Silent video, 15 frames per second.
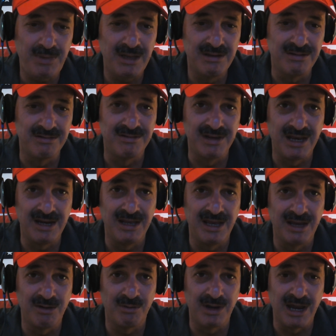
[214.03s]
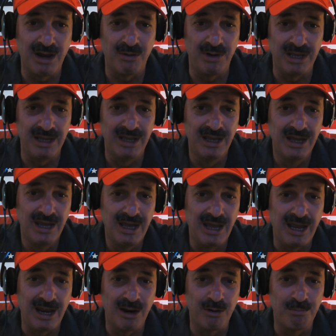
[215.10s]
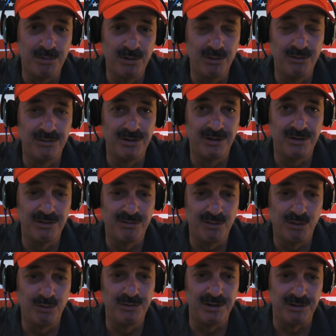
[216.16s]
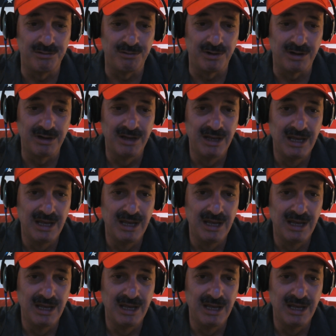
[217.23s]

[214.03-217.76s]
It's the San Diego County Air Pollution Control District.